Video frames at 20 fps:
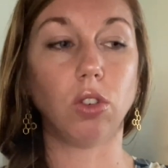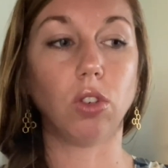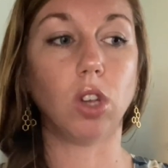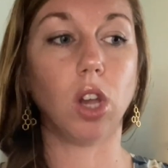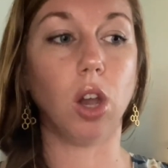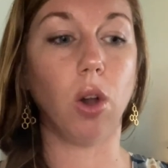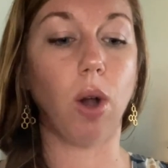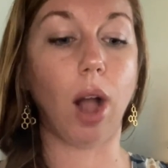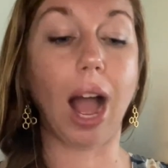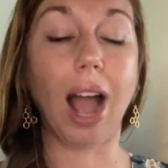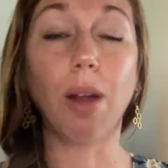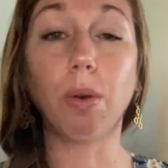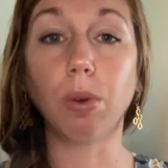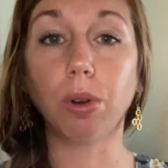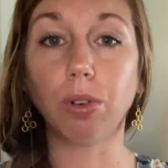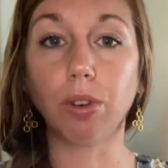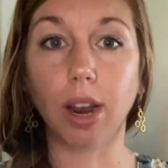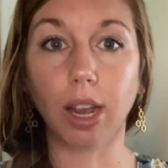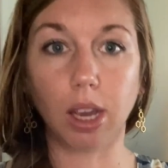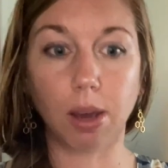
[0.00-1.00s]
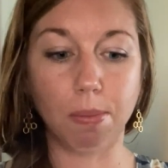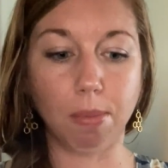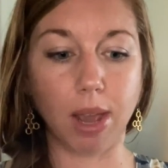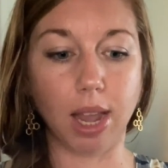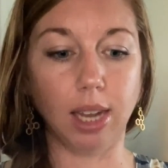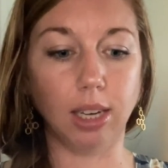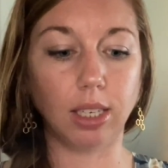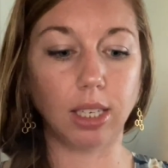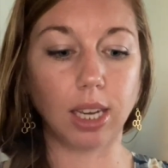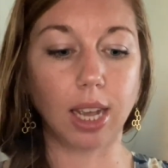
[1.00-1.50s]
So I would
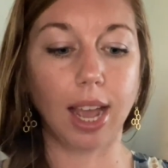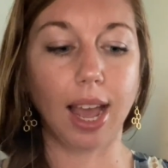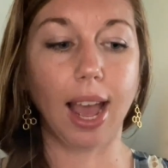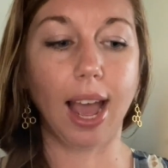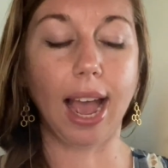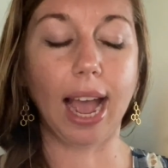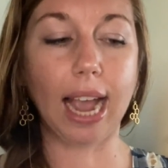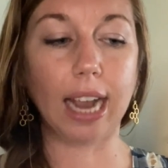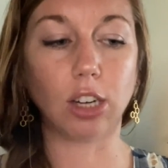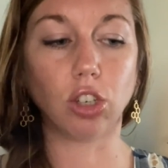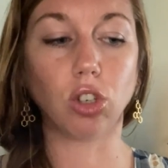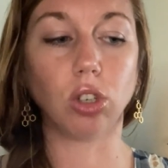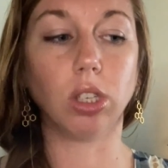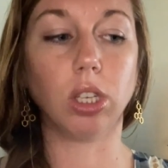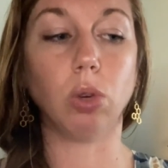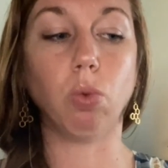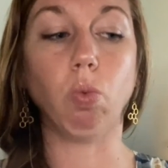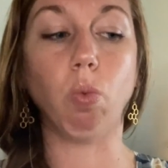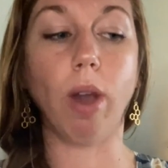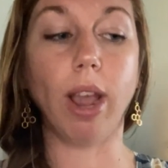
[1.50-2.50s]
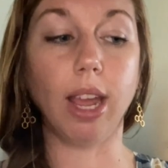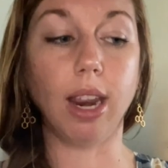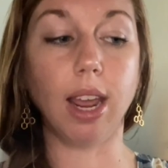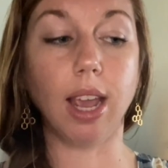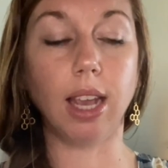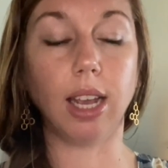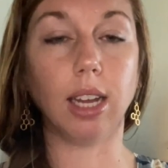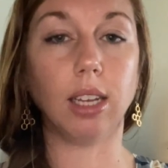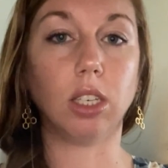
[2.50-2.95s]
recommend actually waiting